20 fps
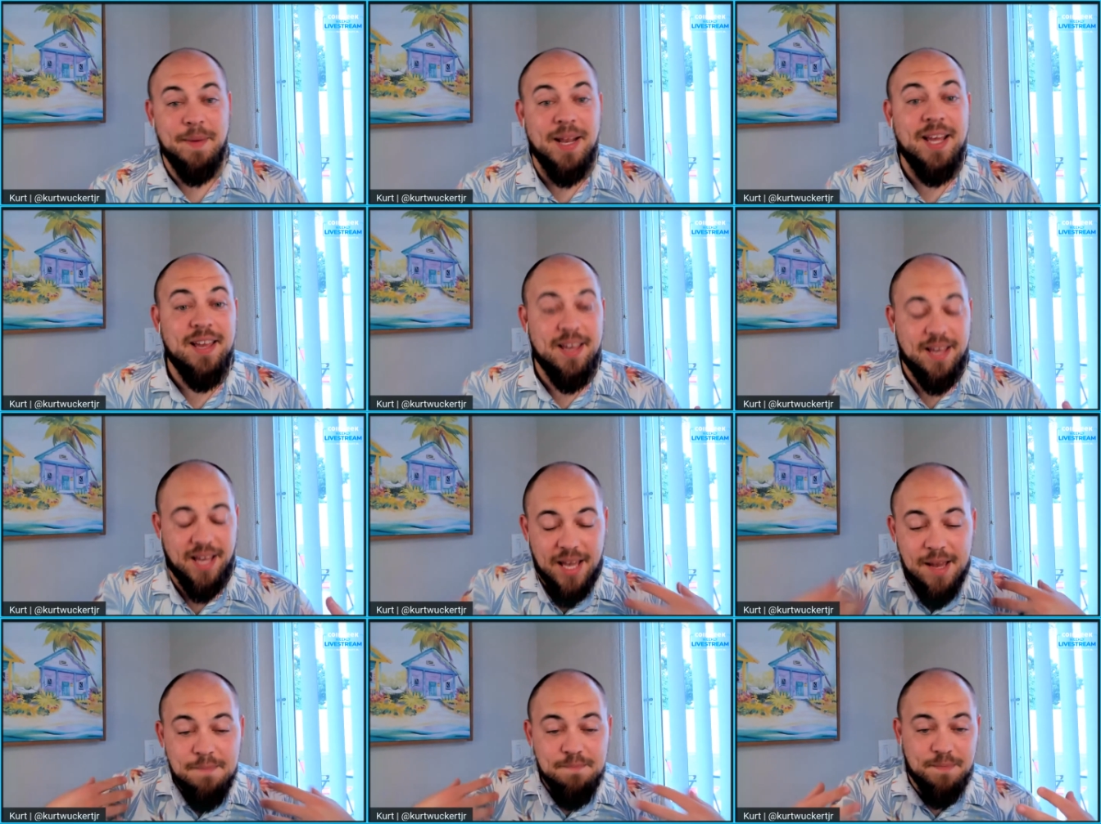Because I
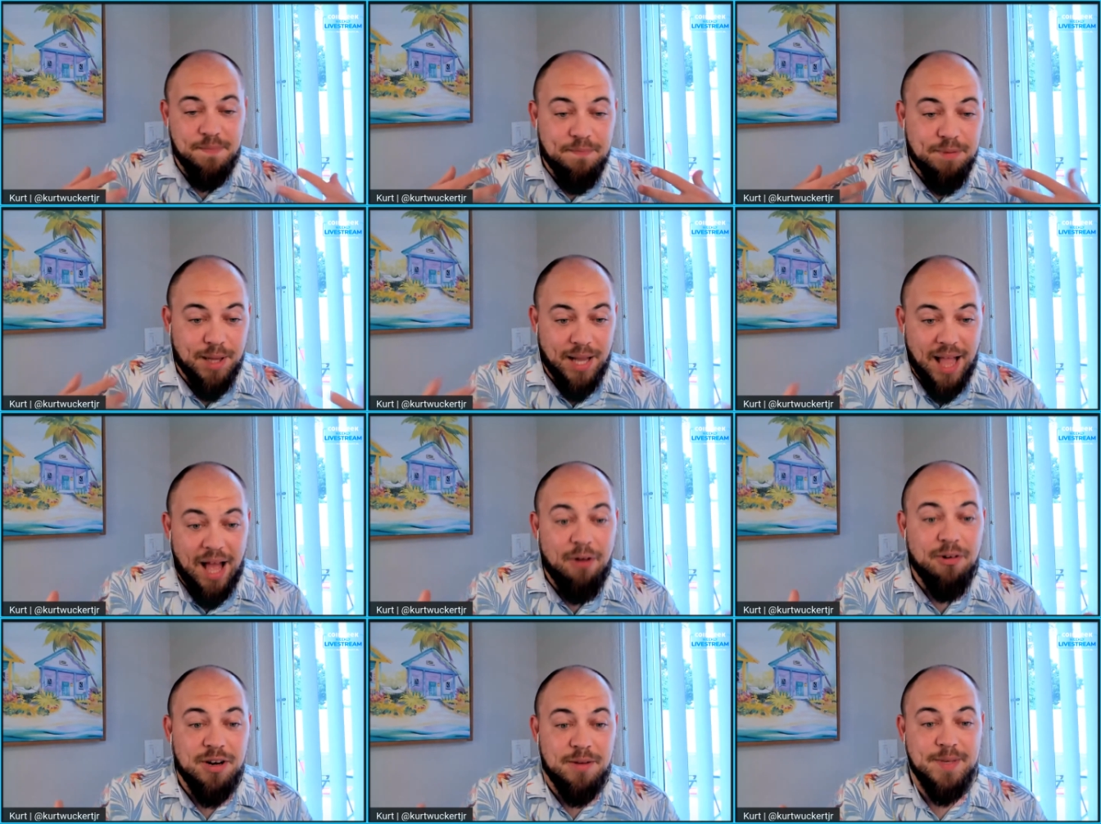mean, he
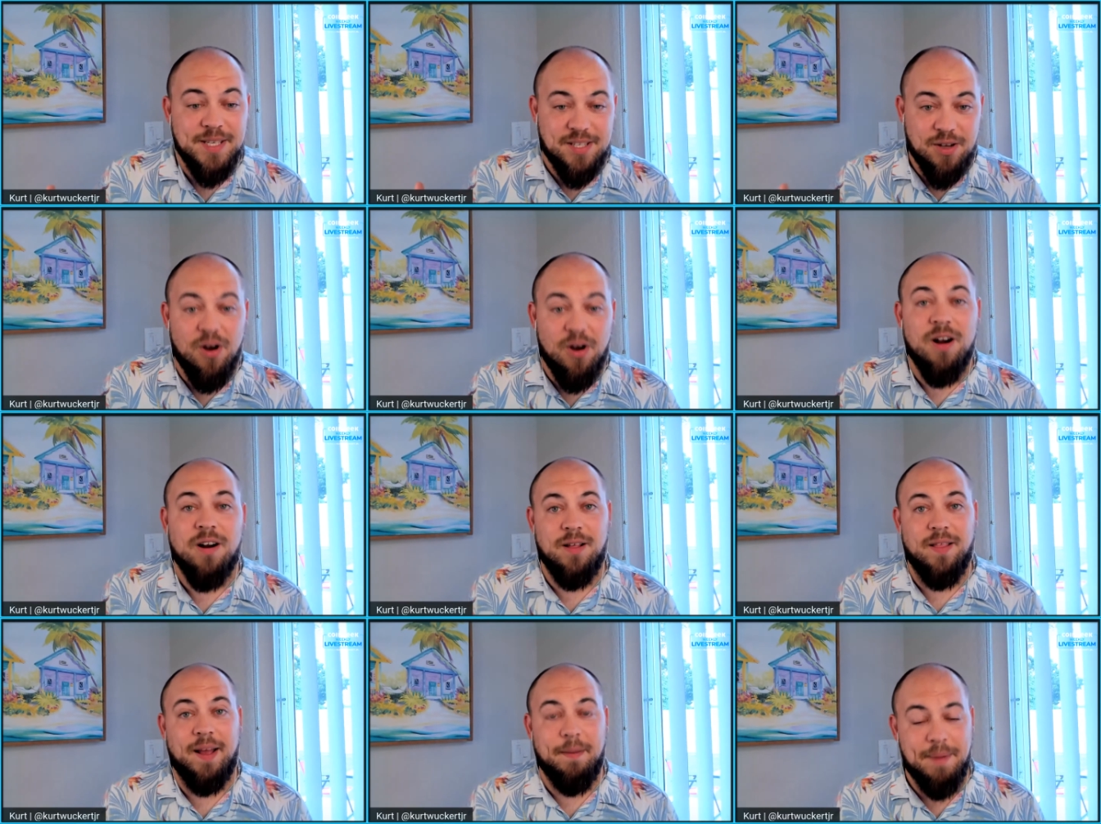plowed into me
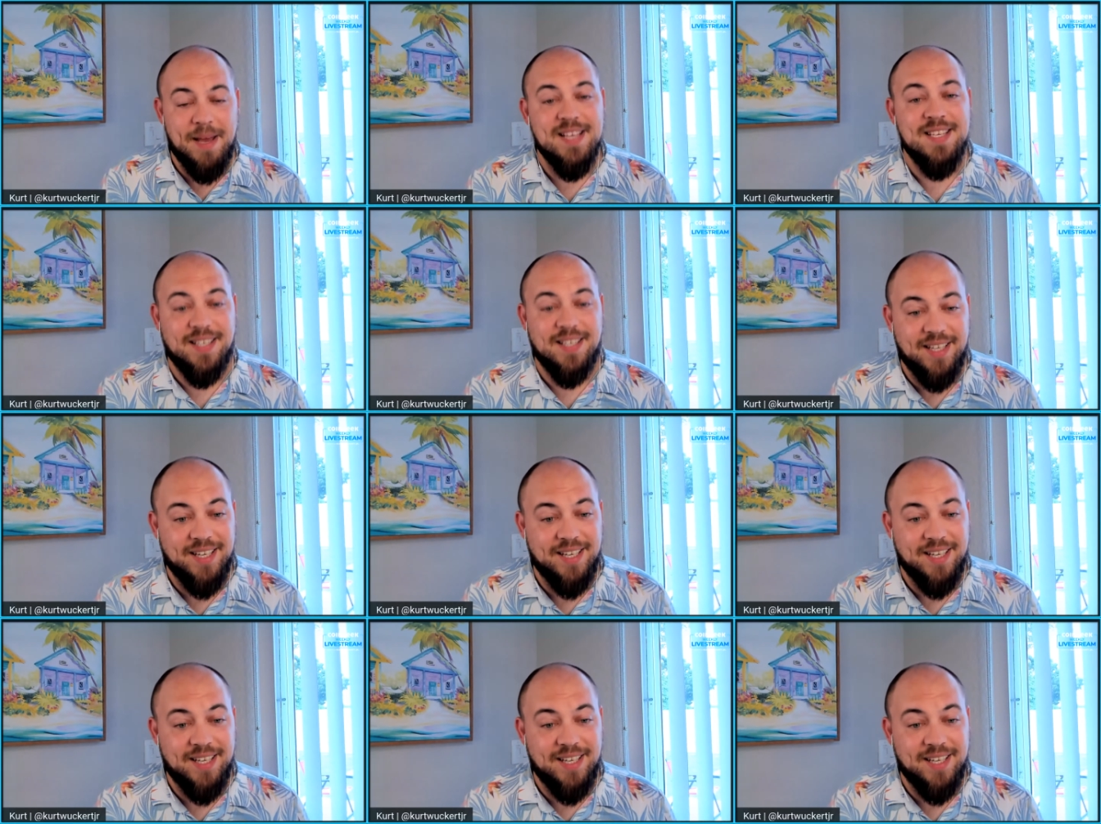so hard it like